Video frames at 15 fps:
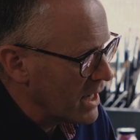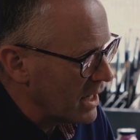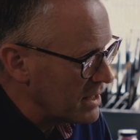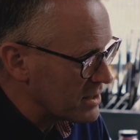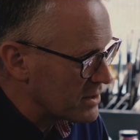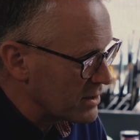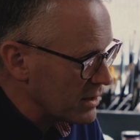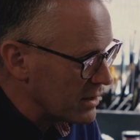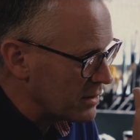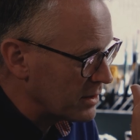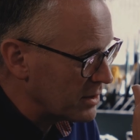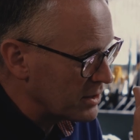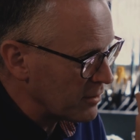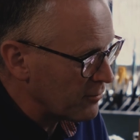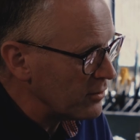And it's
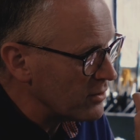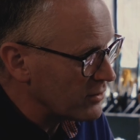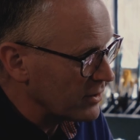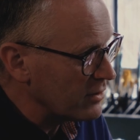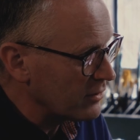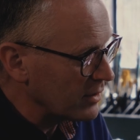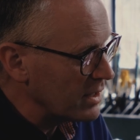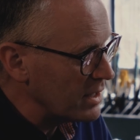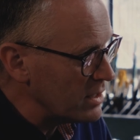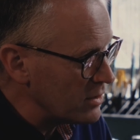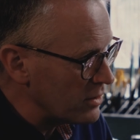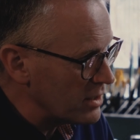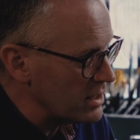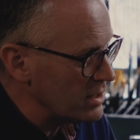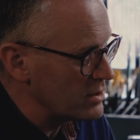the differences in
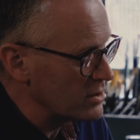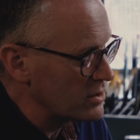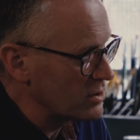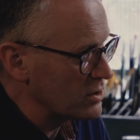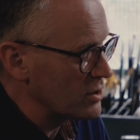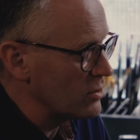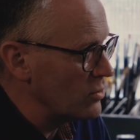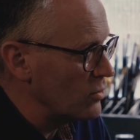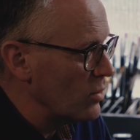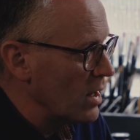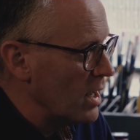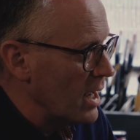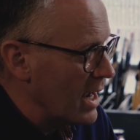these two